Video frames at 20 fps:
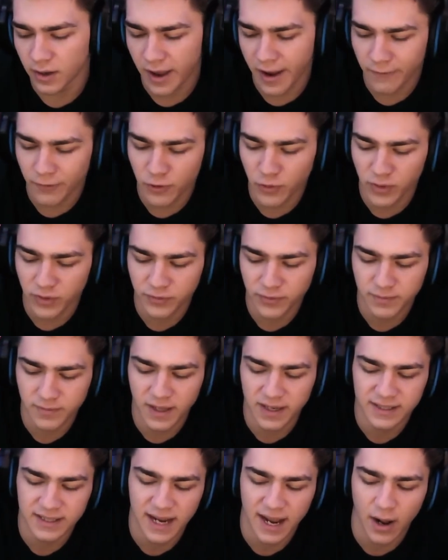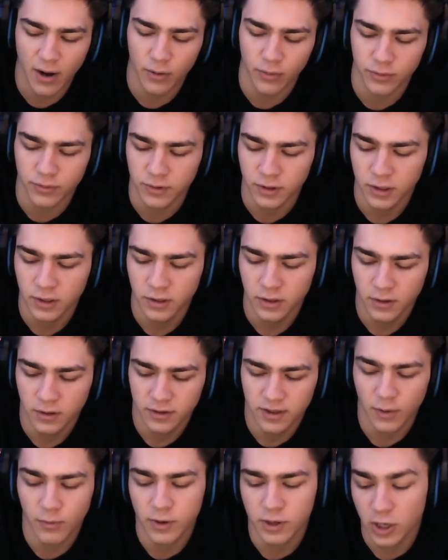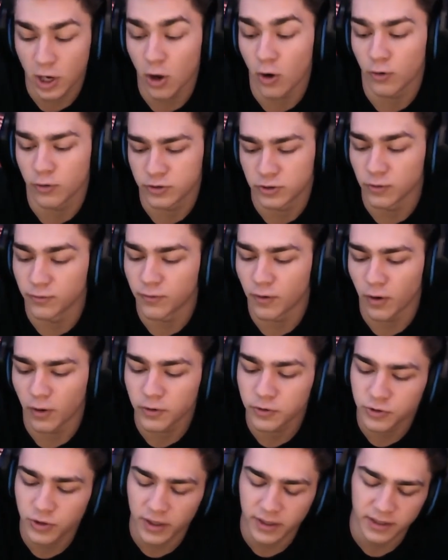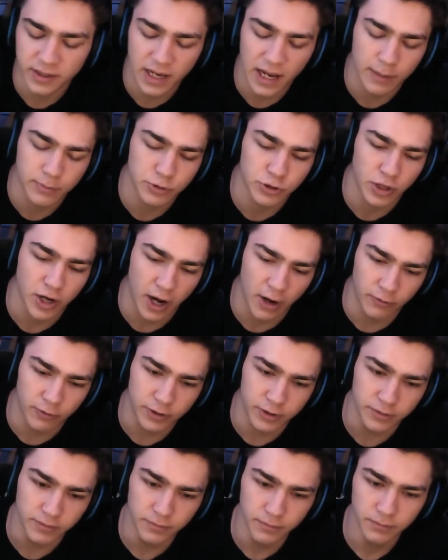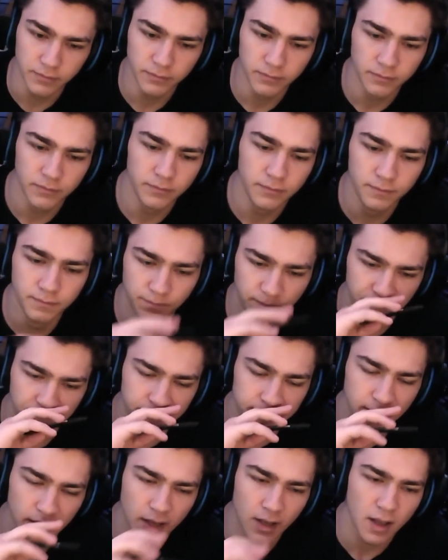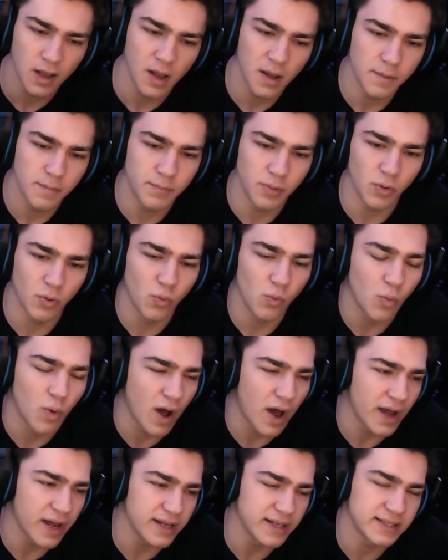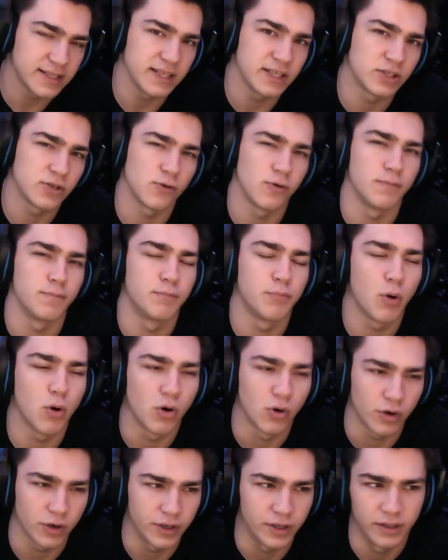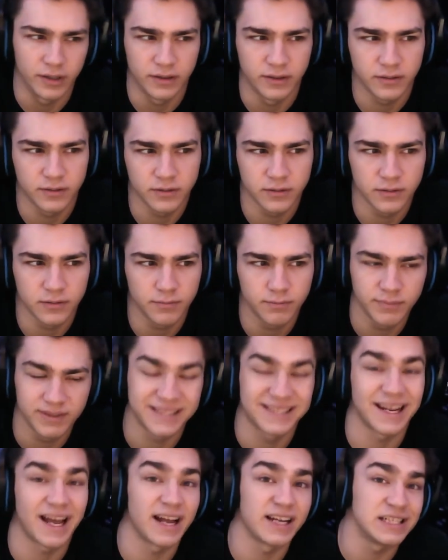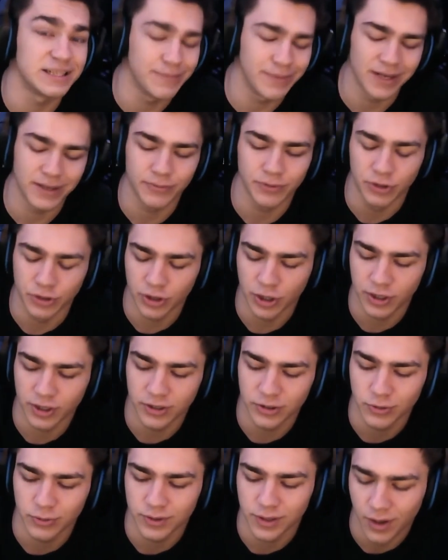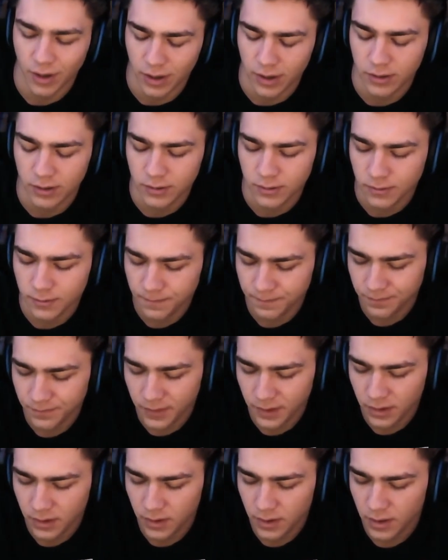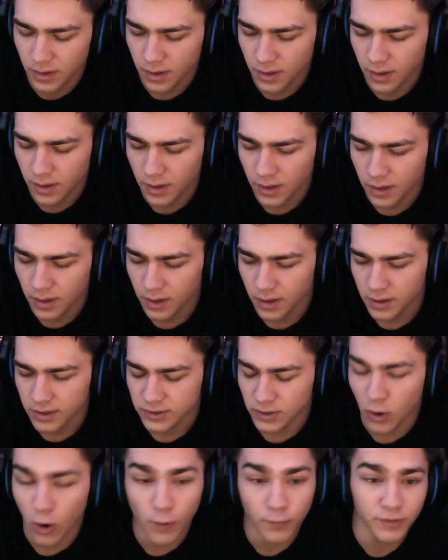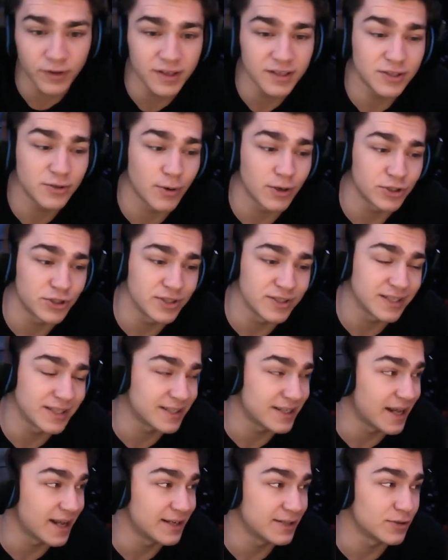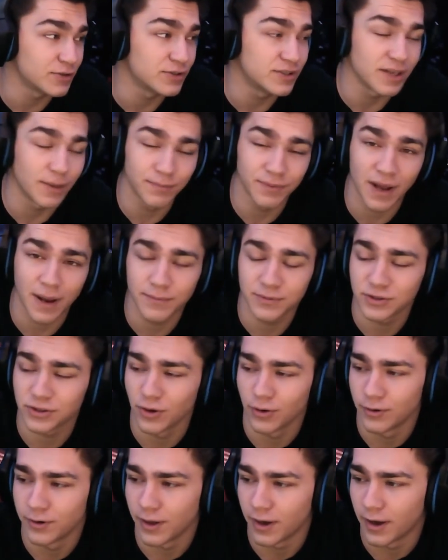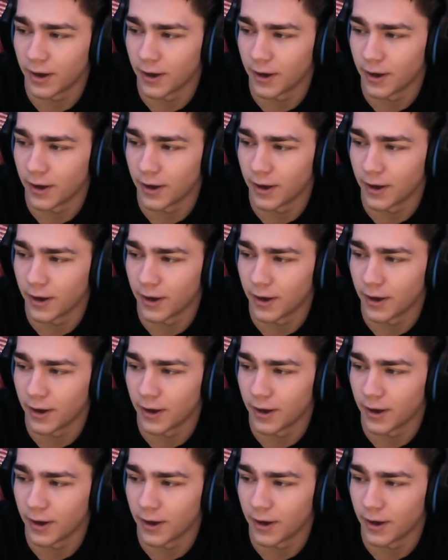Everyone from that town that we know so far is trying to capture Eren. But why is he so important besides being able to turn into a titan? So hopefully these questions get answered sometime soon.